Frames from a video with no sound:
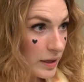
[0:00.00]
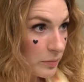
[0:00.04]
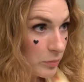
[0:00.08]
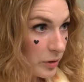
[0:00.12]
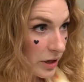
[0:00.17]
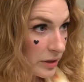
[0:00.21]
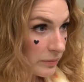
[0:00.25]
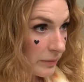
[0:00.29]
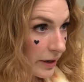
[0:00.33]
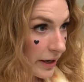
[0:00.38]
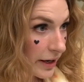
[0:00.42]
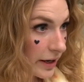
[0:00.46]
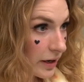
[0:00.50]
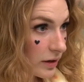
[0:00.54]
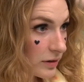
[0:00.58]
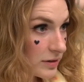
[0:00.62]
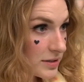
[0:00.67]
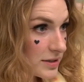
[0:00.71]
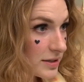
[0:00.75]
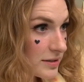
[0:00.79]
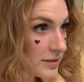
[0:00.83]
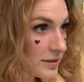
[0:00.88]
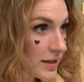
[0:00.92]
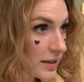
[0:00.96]
I braid my hair,
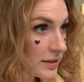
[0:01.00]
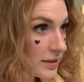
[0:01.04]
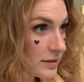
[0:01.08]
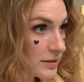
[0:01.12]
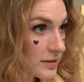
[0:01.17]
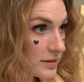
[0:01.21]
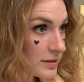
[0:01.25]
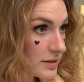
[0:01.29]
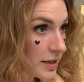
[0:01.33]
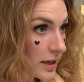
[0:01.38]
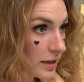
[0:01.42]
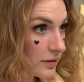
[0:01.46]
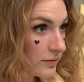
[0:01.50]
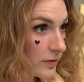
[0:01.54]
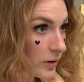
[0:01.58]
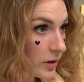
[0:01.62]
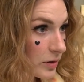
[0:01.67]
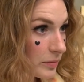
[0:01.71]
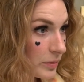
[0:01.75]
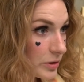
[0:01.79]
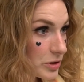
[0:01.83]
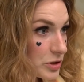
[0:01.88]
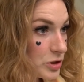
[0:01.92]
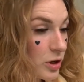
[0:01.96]
since that doesn't take
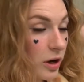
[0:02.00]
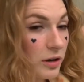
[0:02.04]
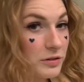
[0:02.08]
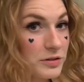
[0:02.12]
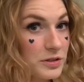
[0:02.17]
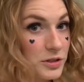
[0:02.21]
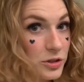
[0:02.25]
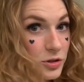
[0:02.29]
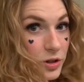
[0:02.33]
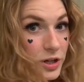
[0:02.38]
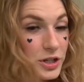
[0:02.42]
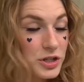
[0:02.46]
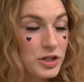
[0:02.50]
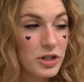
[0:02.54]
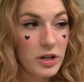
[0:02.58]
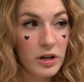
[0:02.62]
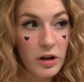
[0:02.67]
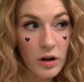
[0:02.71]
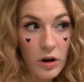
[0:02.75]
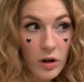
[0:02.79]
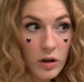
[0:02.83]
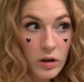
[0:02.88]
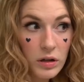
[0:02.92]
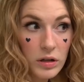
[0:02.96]
very much concentration
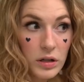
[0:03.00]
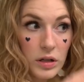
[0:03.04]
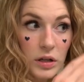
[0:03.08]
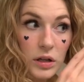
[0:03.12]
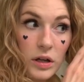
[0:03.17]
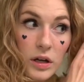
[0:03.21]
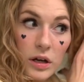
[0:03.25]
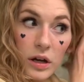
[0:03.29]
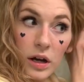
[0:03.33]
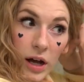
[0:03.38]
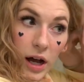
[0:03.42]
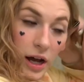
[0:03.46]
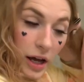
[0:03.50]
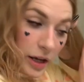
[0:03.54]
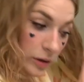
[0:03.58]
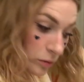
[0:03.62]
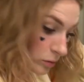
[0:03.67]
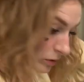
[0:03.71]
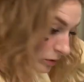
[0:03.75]
at all, I